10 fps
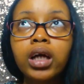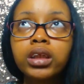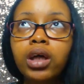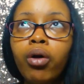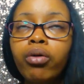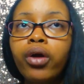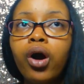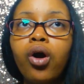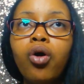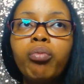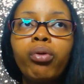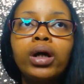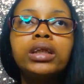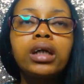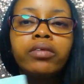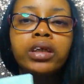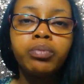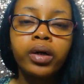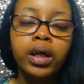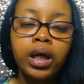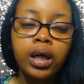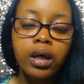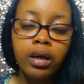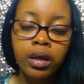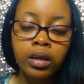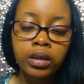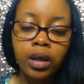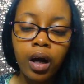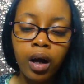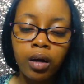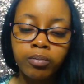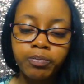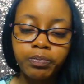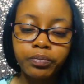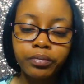So the whole point of this book is um,